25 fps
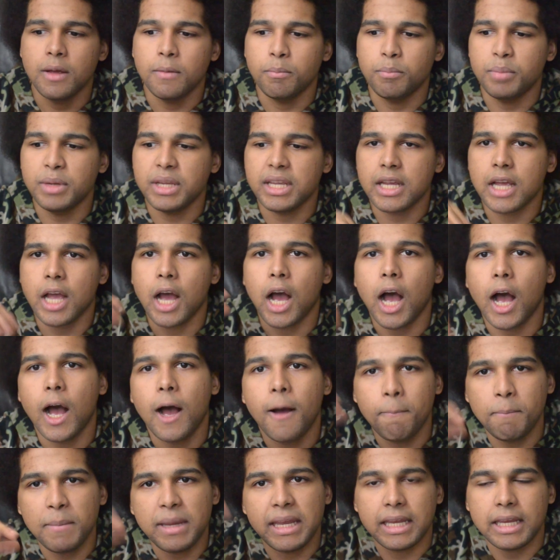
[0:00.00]

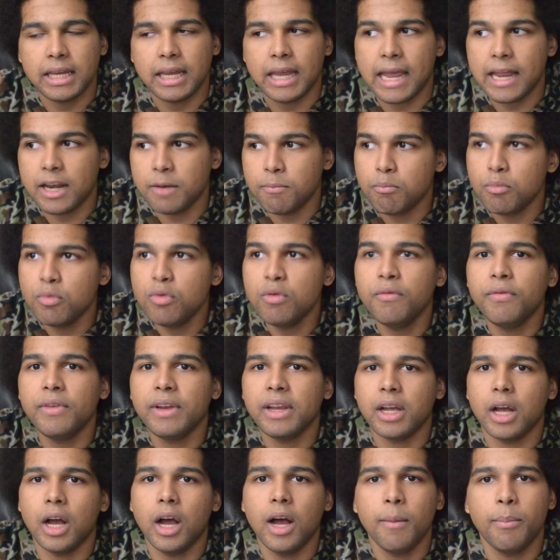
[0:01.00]
becoming and
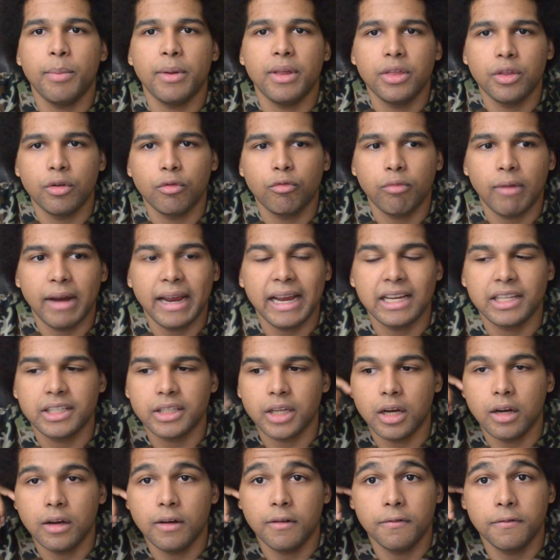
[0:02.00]
moving up in the ranks
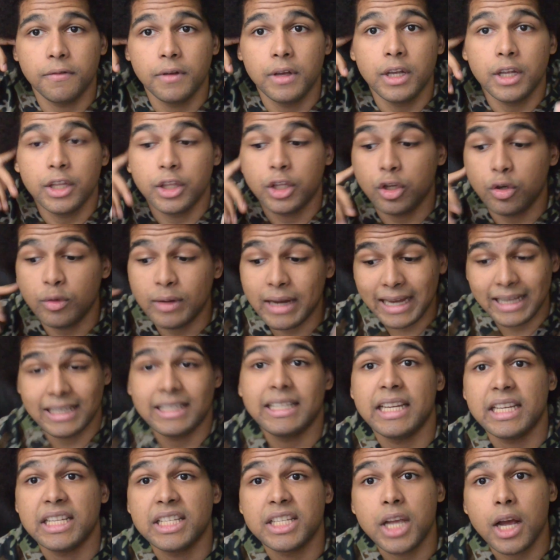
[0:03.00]
of the United
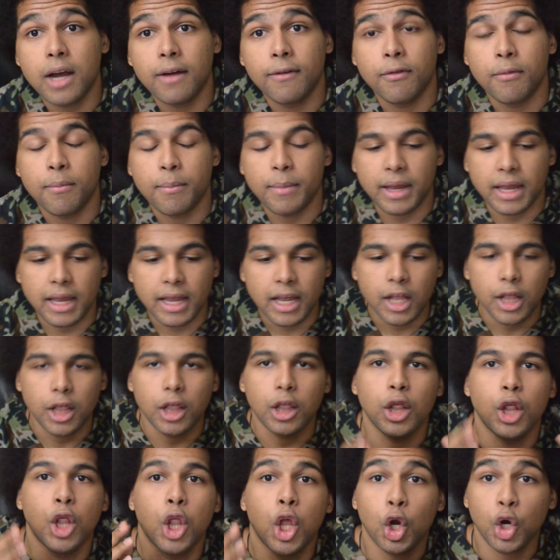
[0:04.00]
States government,
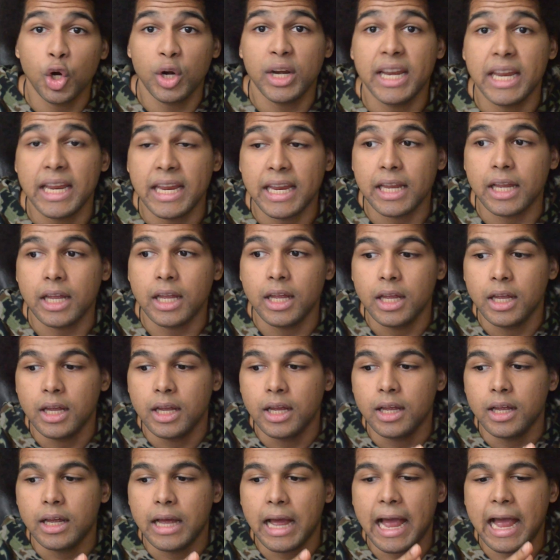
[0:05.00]
learning
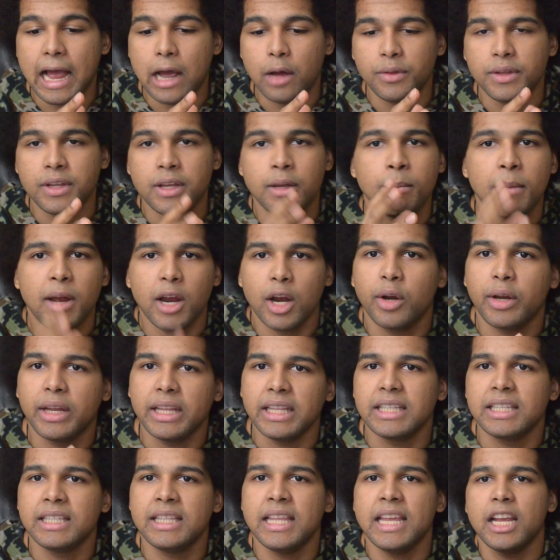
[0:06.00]
how the
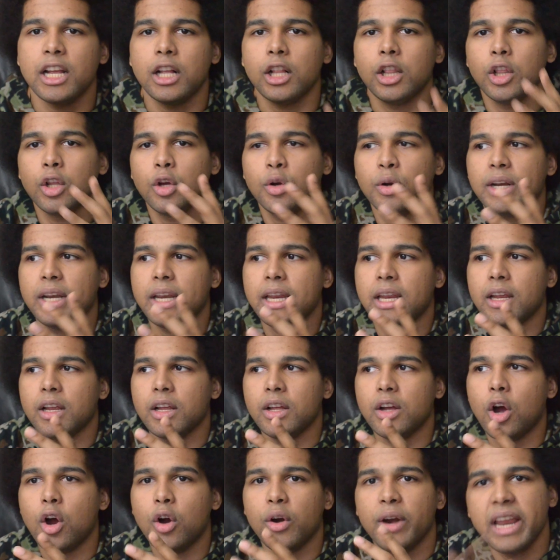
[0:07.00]
Americans think, learning
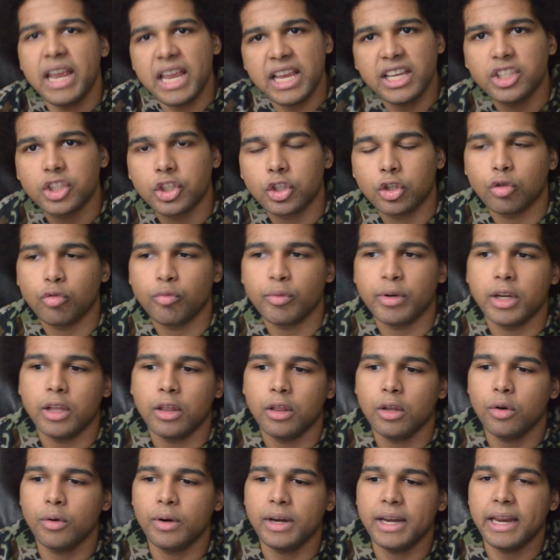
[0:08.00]
our history,
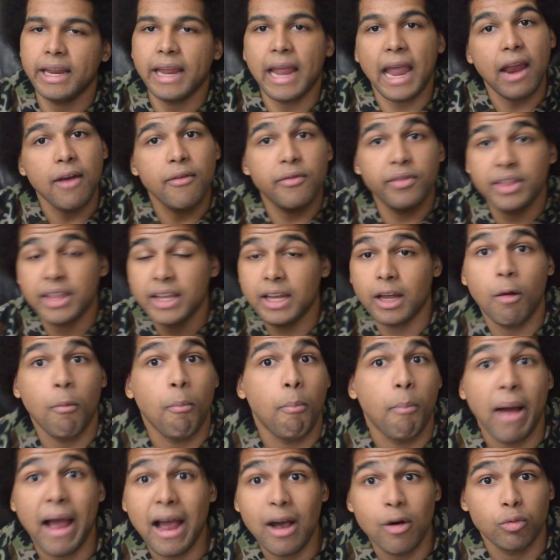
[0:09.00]
learning everything
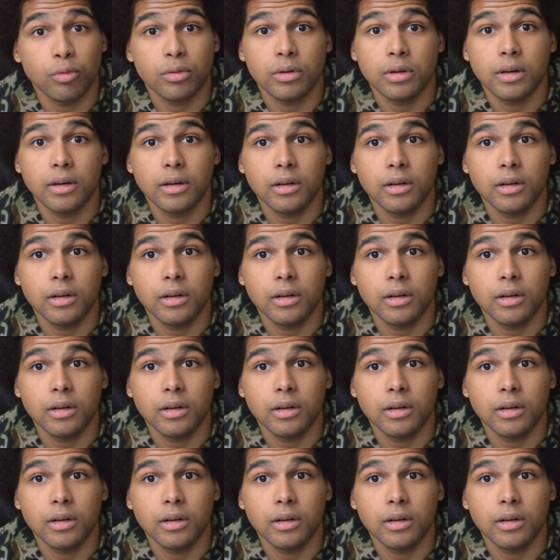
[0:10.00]
about